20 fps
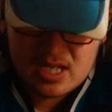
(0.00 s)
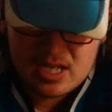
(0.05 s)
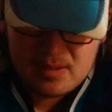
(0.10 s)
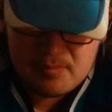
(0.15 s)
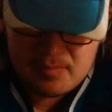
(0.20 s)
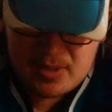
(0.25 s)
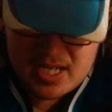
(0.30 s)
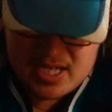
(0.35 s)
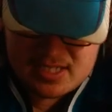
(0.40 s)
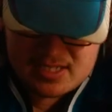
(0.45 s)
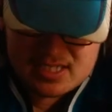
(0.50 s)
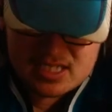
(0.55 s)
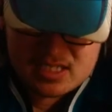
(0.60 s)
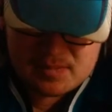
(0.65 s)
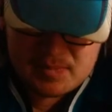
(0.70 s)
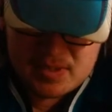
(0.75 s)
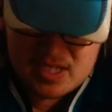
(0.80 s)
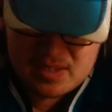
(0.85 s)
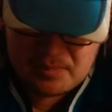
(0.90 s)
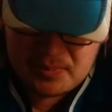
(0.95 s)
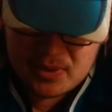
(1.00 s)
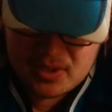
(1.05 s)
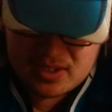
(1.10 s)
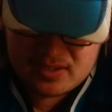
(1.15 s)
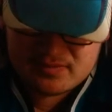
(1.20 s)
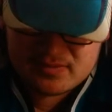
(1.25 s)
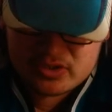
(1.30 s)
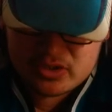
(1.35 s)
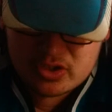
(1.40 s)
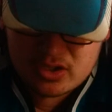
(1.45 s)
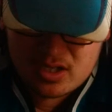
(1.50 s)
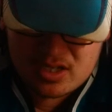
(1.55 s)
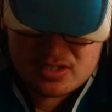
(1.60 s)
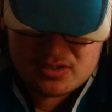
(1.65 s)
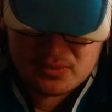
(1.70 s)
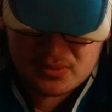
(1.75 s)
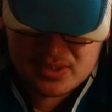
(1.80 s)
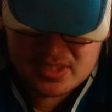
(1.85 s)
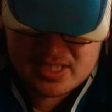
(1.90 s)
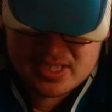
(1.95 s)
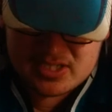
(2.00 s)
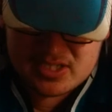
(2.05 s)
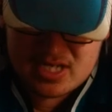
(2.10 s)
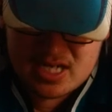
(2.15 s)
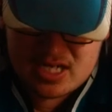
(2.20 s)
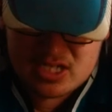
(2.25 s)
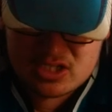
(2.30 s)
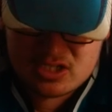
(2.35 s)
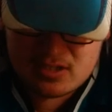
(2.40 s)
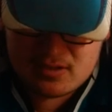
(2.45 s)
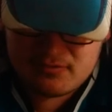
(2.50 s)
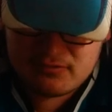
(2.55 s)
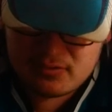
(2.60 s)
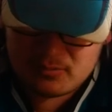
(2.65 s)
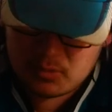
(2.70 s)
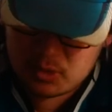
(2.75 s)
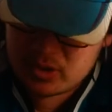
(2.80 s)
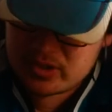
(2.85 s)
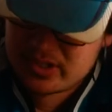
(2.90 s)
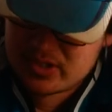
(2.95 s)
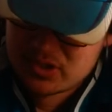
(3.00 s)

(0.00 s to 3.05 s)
Bakes has been a part of the Sharks organization for more than